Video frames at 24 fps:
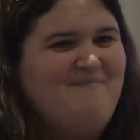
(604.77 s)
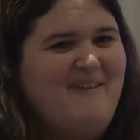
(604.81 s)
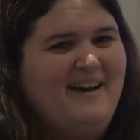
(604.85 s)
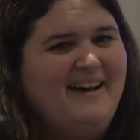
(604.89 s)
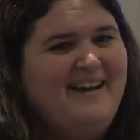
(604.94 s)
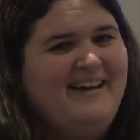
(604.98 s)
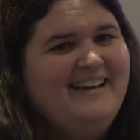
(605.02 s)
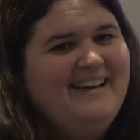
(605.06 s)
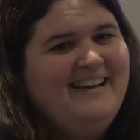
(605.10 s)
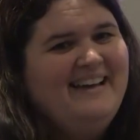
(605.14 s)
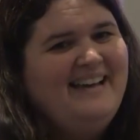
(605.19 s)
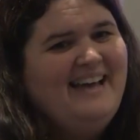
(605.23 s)

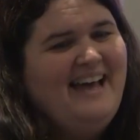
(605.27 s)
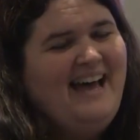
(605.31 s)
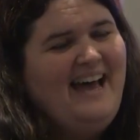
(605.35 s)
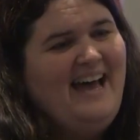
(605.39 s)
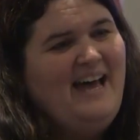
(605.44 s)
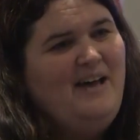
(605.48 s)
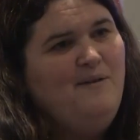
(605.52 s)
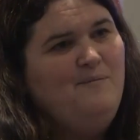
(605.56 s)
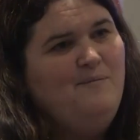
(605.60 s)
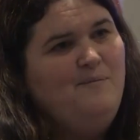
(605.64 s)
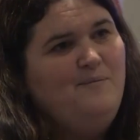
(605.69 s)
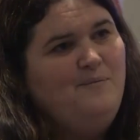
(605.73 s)
But
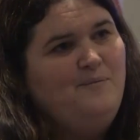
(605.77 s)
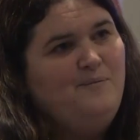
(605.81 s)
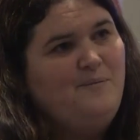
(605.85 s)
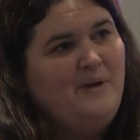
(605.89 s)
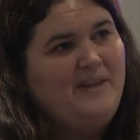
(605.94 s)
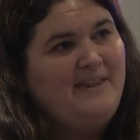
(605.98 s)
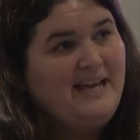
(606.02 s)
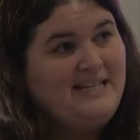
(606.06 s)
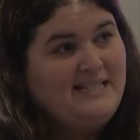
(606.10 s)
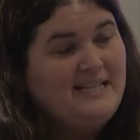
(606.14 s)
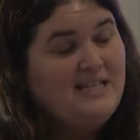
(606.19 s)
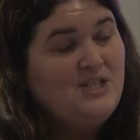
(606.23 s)

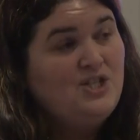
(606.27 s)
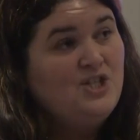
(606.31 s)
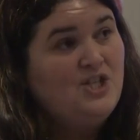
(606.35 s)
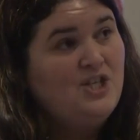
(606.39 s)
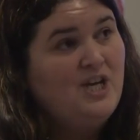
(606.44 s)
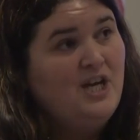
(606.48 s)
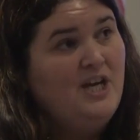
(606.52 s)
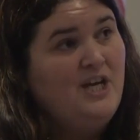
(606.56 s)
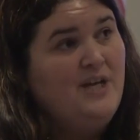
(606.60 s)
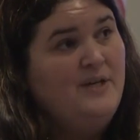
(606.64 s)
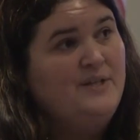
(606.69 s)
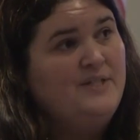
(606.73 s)
they did
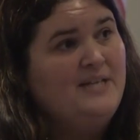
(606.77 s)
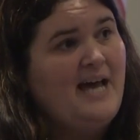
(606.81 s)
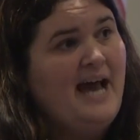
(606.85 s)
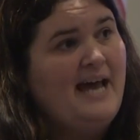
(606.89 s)
choose.